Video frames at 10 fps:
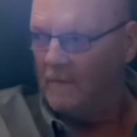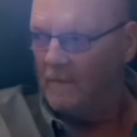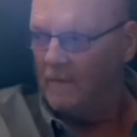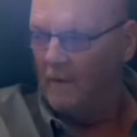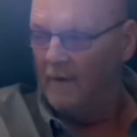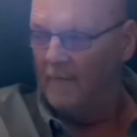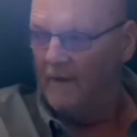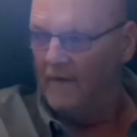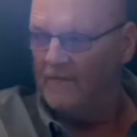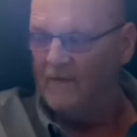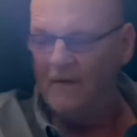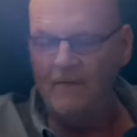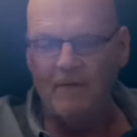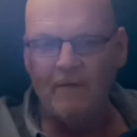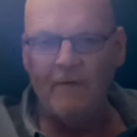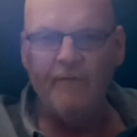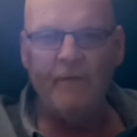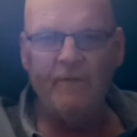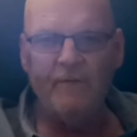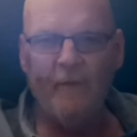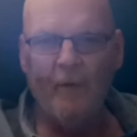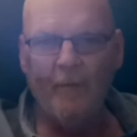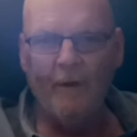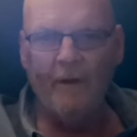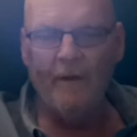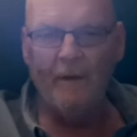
going to make such a difference for me